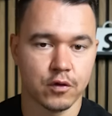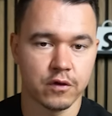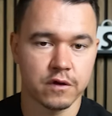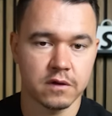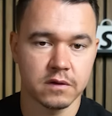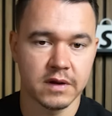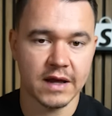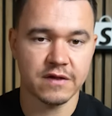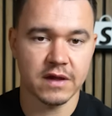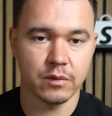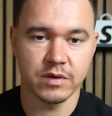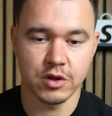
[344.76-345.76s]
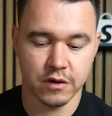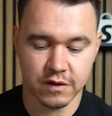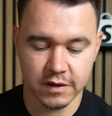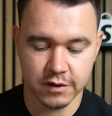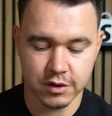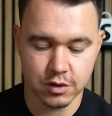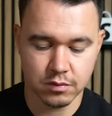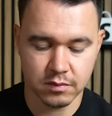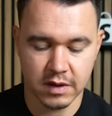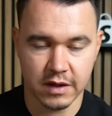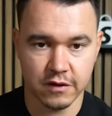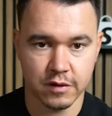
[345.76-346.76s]
course, the next thing we just need to do
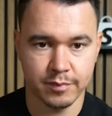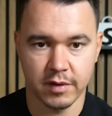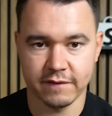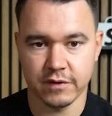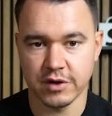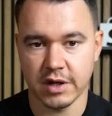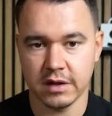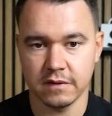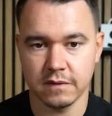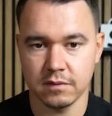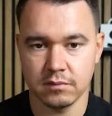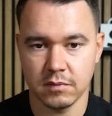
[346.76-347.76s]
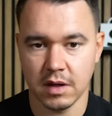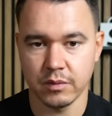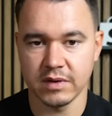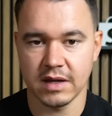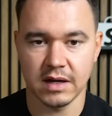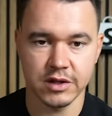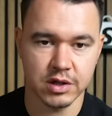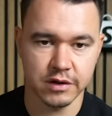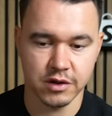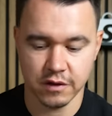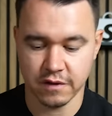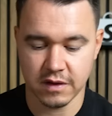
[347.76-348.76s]
is puffer jacket. And we can literally
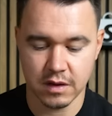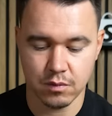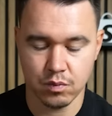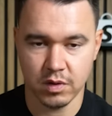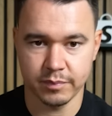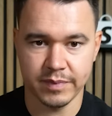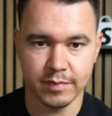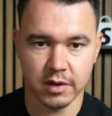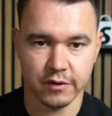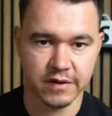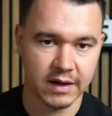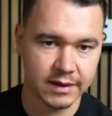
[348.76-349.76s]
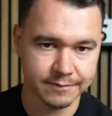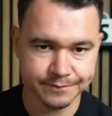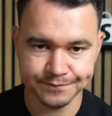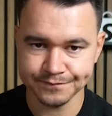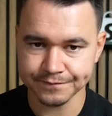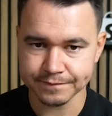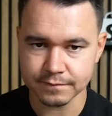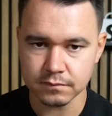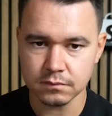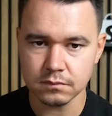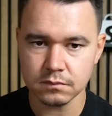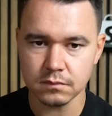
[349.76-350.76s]
just see what people are selling.
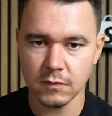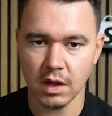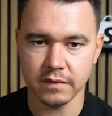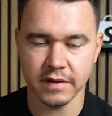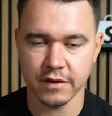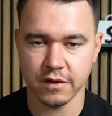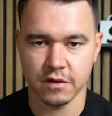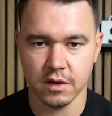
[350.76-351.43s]
This is